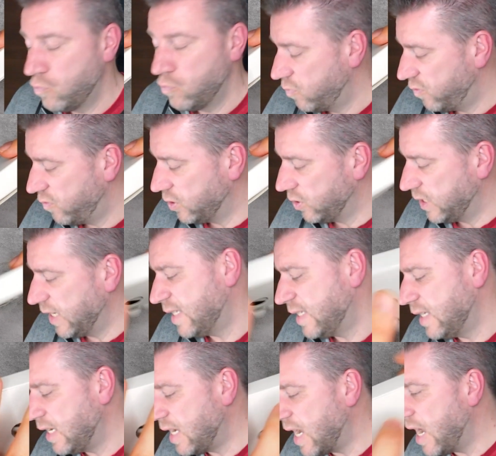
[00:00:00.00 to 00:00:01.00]
for
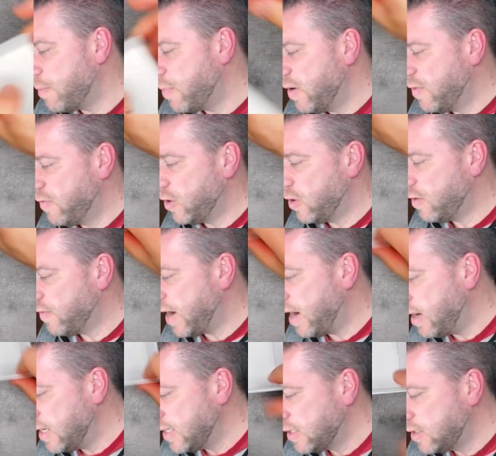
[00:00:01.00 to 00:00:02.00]
testing I prefer the
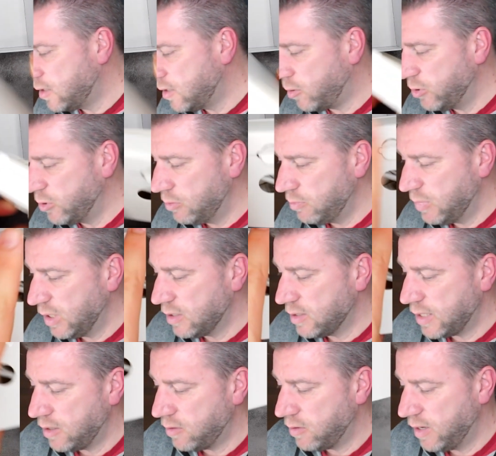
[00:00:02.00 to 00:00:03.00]
wireless option because
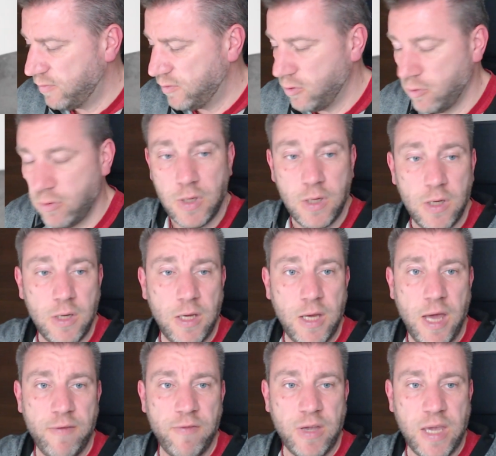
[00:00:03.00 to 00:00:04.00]
I don't have to
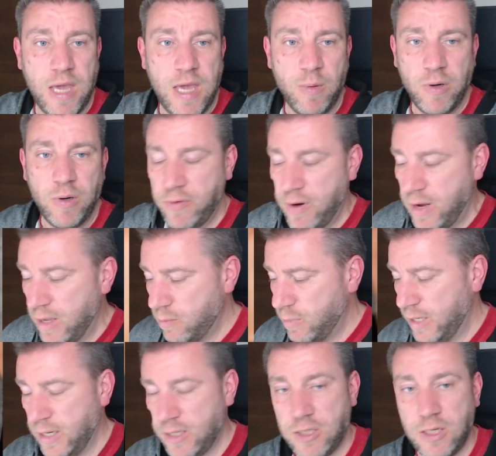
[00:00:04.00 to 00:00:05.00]
have a cable around,
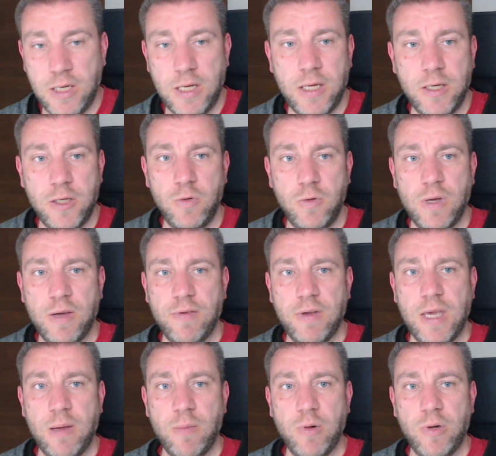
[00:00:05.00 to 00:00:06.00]
but actually I do have a
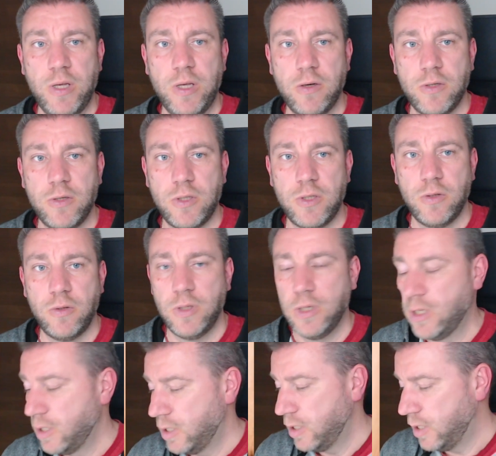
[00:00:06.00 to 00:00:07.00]
cable here, so
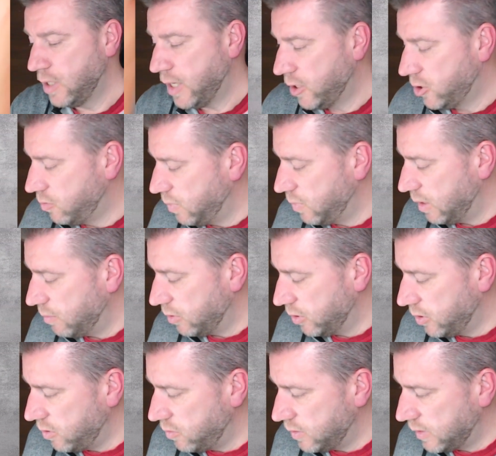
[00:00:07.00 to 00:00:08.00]
I should be able
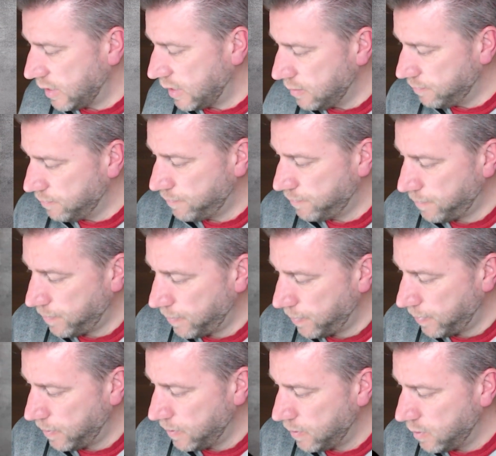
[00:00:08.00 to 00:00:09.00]
to use that.
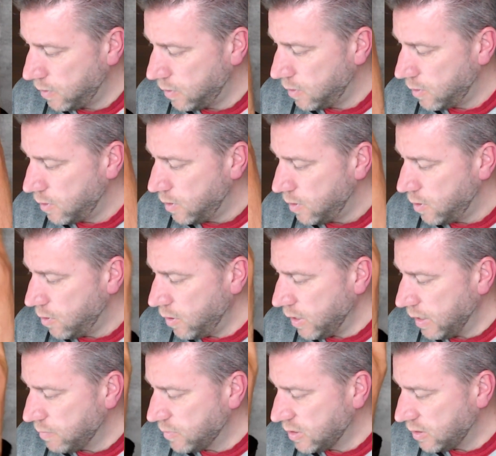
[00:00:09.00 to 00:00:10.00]

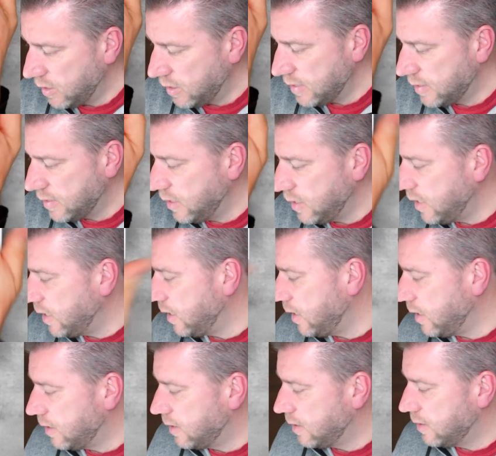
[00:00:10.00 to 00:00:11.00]
Okay, so that's
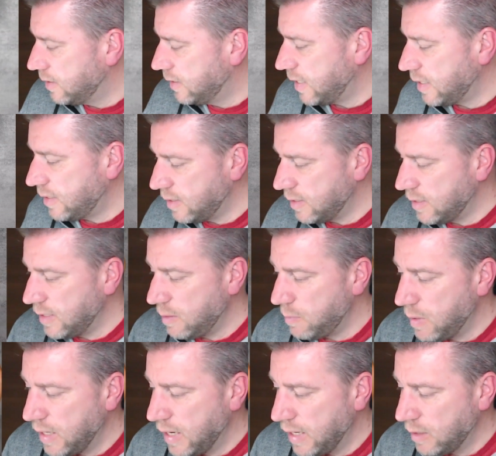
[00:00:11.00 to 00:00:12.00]
the
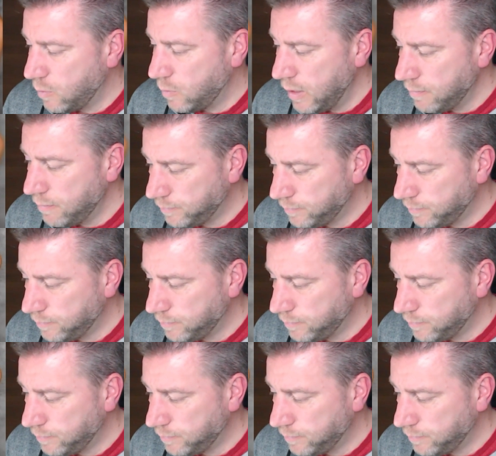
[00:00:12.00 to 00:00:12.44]
Zigbee gateway